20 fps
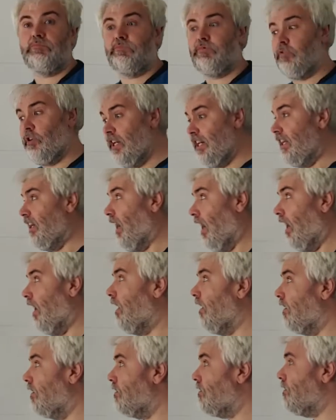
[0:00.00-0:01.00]
pretty
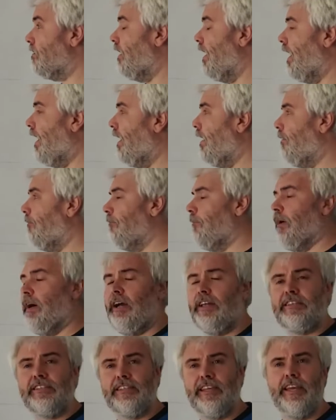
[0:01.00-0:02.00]
hard. Um,
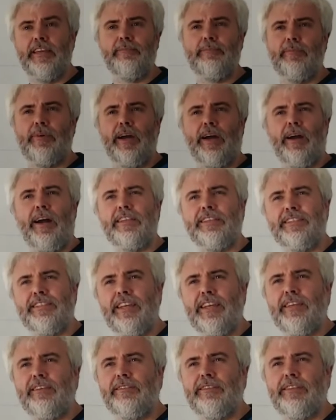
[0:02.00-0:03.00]
I'd say, I'd
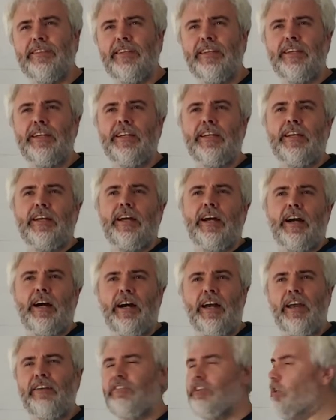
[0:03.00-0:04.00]
say.
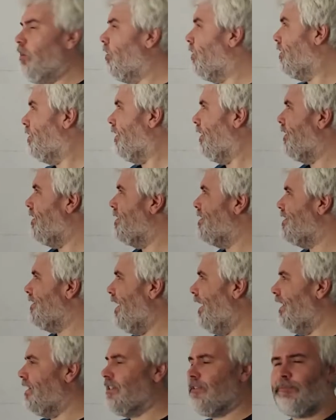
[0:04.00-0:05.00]
I haven't looked at the
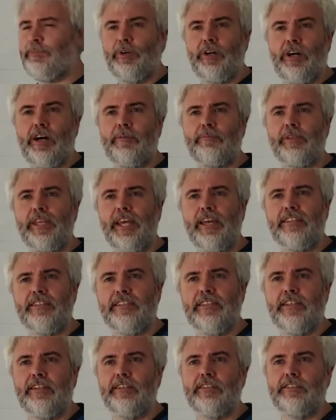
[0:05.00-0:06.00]
stats, but I'm
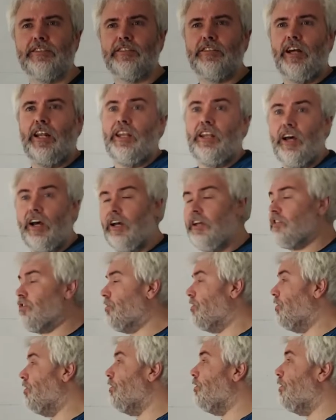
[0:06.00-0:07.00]
guessing a lot of
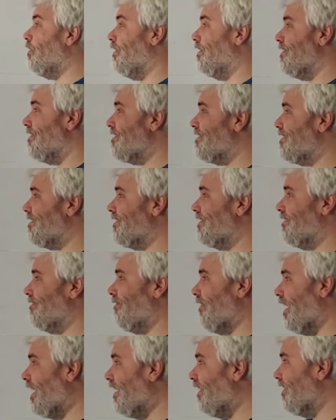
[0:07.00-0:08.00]
students
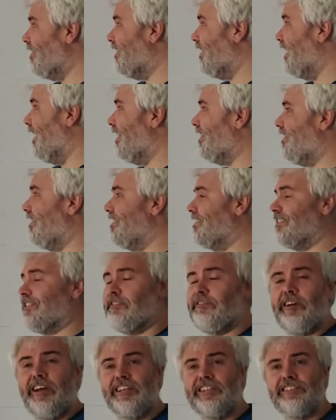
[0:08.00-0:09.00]
failed to get
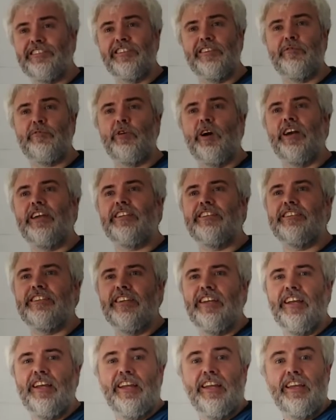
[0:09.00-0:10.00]
this question right.
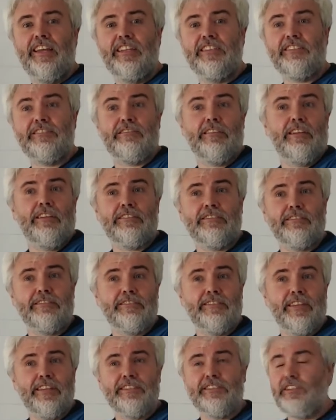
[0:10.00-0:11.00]
It's
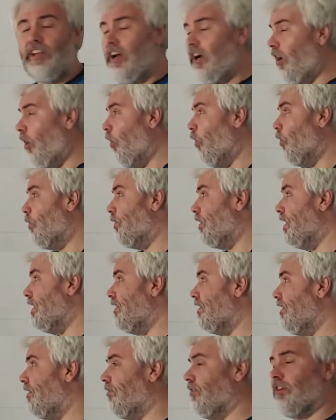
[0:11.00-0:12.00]
it's it's not
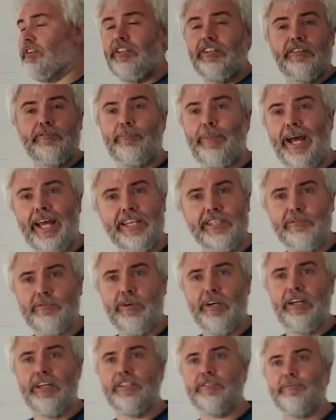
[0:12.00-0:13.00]
overly difficult
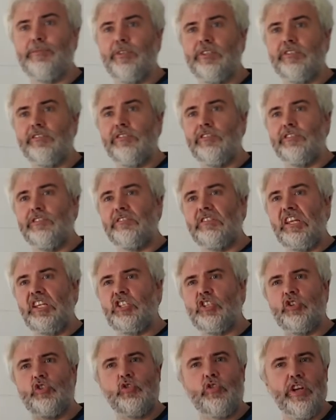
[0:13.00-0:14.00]
maths-wise, but it's just
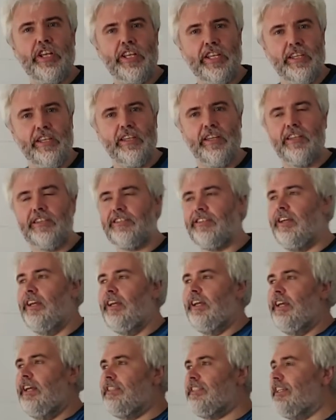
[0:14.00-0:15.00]
it's tricky. It's
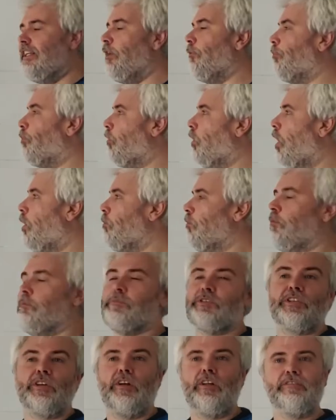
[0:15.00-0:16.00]
it's a little
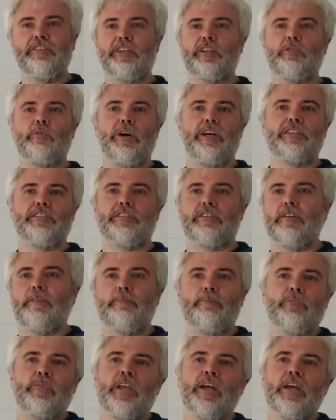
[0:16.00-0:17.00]
problem-solving question.
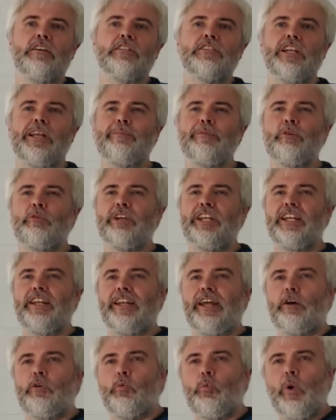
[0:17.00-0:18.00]
So let me read
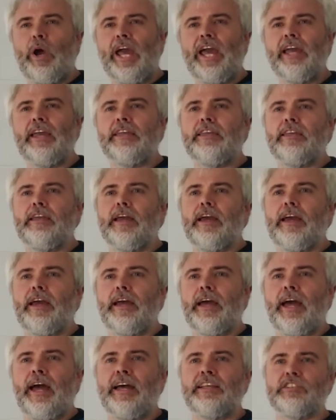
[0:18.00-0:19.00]
it out. Wei
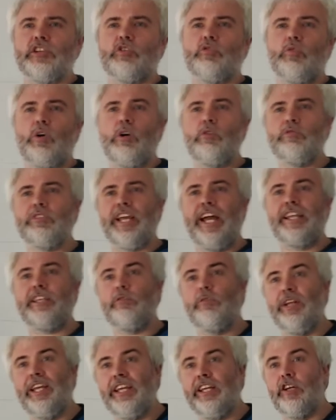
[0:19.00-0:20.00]
has a gross
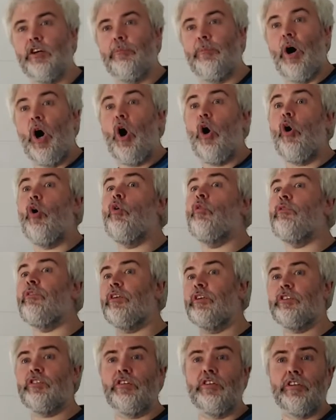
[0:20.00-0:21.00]
annual income
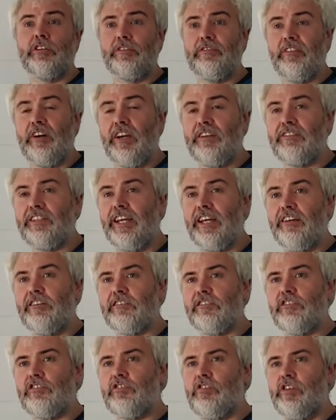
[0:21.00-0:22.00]
over thirty-five
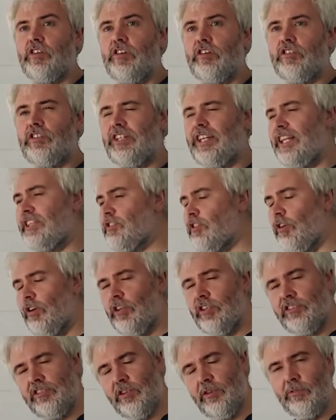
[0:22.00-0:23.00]
thousand three hundred. That's
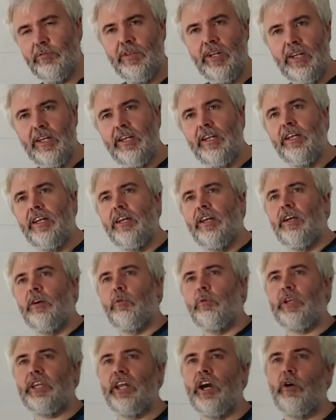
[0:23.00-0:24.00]
good. So
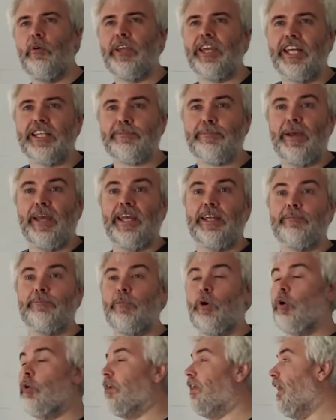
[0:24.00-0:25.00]
we know he gets paid
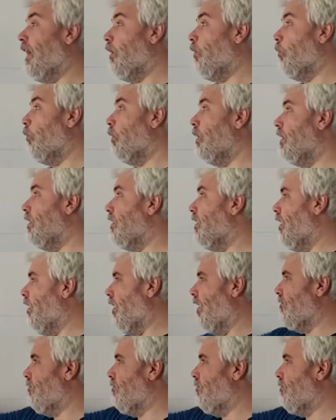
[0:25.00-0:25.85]
more than that. We oh,